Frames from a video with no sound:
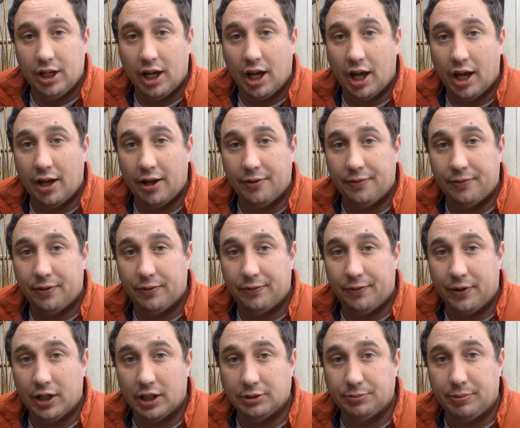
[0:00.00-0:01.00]
for the
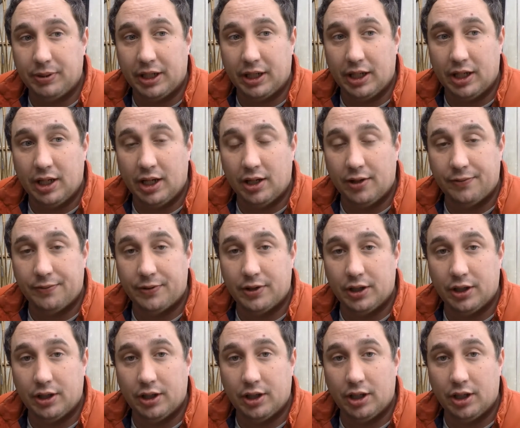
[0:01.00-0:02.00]
first bit
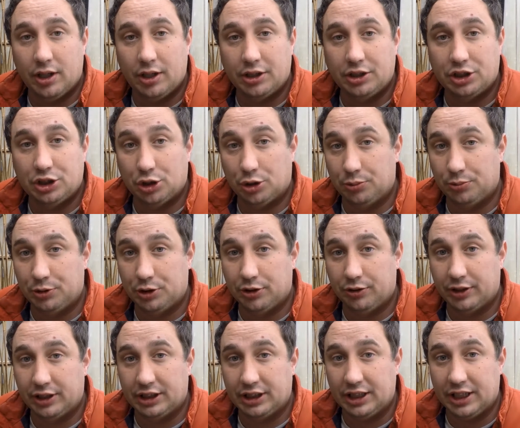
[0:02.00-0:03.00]
after Storm
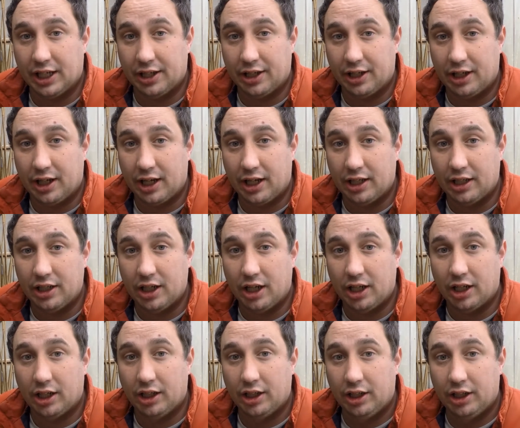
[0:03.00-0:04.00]
Doris the other day,
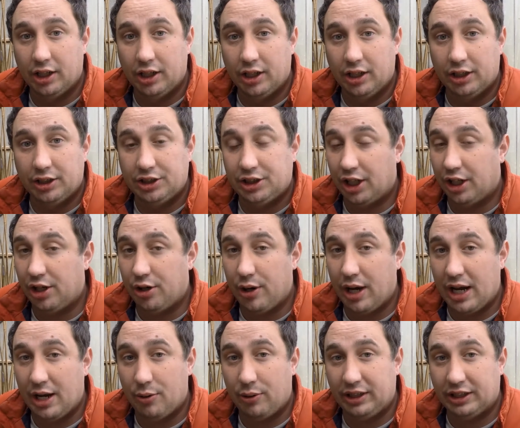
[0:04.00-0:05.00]
and show you
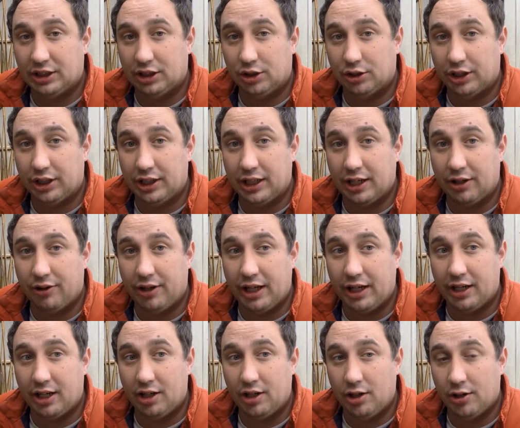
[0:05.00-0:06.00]
how it's looking down
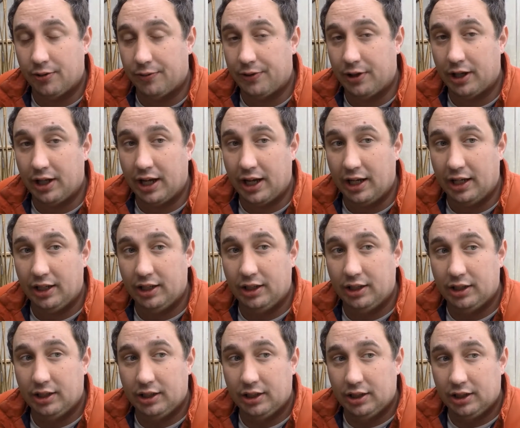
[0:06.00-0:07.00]
there after that.
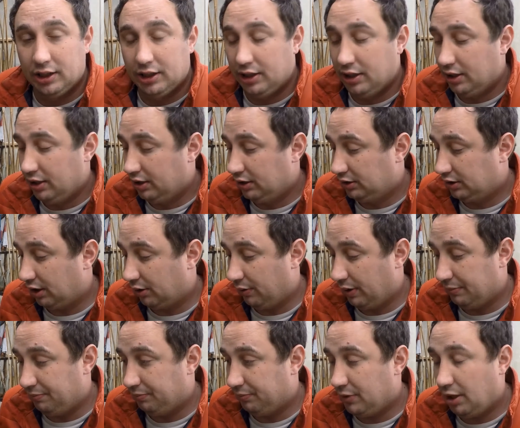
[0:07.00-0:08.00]
So
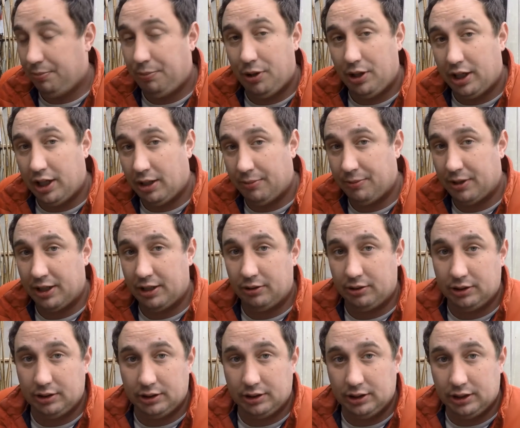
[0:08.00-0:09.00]
I'll pull that up
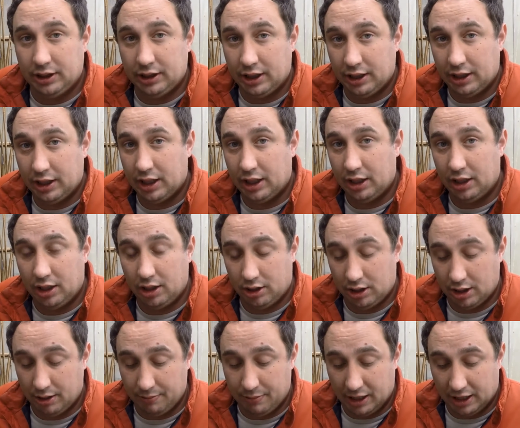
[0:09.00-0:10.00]
now, and then I'll
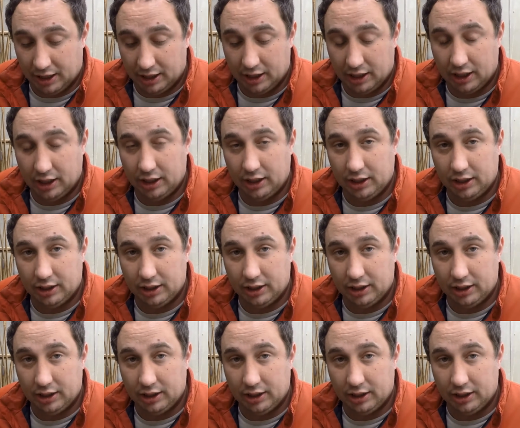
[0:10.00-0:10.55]
come back and